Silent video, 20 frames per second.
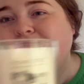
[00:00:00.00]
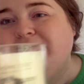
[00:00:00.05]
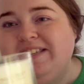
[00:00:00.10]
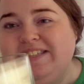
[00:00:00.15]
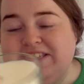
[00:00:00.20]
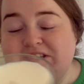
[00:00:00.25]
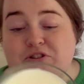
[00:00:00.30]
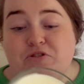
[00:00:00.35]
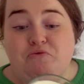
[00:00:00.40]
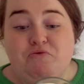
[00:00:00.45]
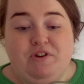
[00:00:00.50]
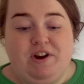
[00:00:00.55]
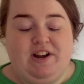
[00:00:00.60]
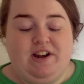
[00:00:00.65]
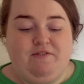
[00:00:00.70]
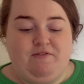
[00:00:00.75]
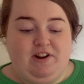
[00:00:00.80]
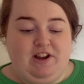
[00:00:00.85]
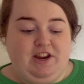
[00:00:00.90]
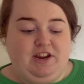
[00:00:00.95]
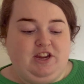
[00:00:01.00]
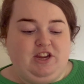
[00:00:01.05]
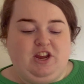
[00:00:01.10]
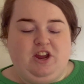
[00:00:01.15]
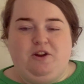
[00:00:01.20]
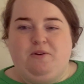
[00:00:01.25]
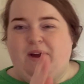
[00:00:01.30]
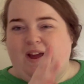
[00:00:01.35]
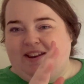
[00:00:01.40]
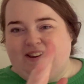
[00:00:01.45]
it's still really, really
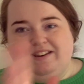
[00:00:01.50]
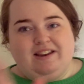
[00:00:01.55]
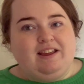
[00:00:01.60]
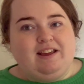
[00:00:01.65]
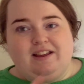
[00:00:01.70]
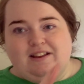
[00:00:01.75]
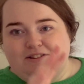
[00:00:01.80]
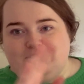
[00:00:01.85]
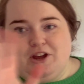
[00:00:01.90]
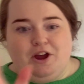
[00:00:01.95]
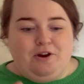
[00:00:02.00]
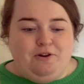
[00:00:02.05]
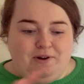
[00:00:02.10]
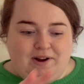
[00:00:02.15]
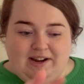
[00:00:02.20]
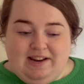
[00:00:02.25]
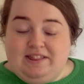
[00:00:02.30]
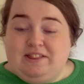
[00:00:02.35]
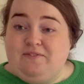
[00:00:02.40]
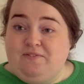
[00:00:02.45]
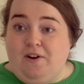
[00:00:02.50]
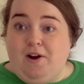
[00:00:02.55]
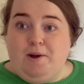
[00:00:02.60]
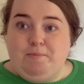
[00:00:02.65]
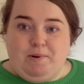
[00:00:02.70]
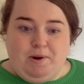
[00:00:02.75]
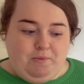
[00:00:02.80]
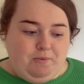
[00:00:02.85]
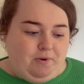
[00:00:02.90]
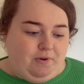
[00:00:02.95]
cute and totally the
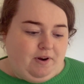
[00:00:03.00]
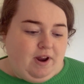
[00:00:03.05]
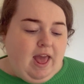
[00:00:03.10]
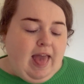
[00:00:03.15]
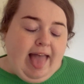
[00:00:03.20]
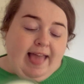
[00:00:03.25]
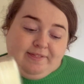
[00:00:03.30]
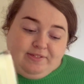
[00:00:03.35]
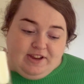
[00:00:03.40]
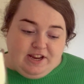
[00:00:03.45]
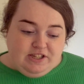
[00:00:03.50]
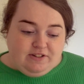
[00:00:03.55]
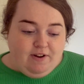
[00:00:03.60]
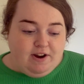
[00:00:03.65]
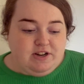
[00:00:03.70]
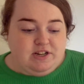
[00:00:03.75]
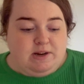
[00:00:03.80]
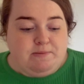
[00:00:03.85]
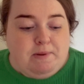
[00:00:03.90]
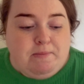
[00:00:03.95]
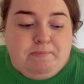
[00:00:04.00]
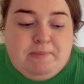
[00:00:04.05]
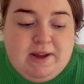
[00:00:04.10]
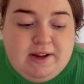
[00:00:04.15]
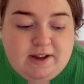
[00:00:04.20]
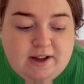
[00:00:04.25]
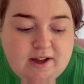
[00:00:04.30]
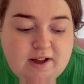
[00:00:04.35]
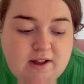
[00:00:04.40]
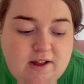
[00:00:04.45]
vibe I want. These are actually a bit
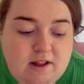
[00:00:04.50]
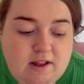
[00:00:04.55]
bigger,